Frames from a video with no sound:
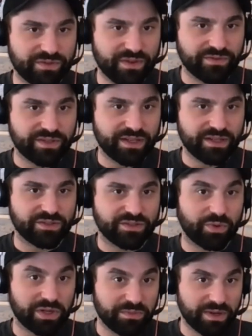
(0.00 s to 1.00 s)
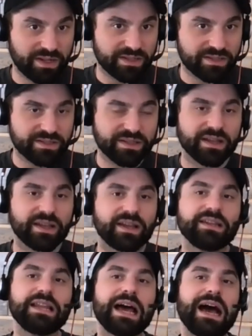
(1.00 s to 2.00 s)
15, 20 minutes.
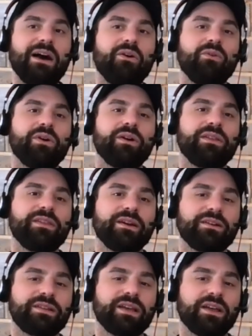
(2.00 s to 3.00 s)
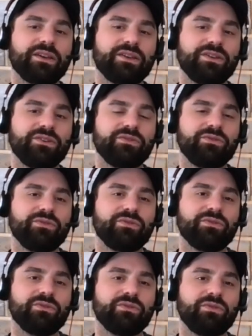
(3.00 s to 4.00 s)
Now they're telling you
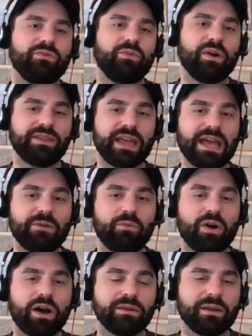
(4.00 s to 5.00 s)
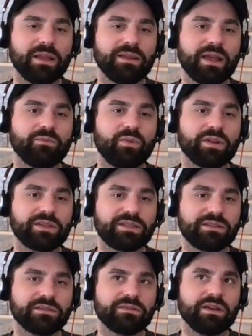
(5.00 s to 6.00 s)
what they want. And then
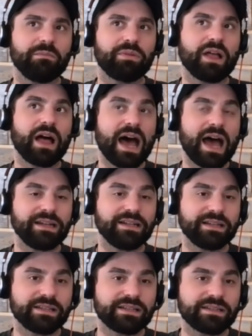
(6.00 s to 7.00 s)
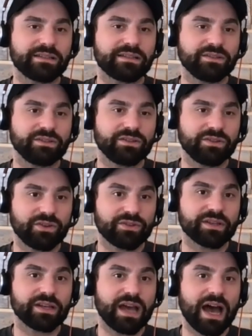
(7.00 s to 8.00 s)
what's implied is you're
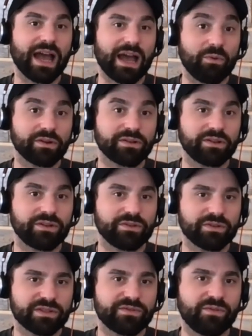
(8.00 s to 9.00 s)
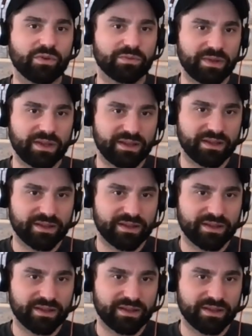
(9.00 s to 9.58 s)
the guy I want to do this for me.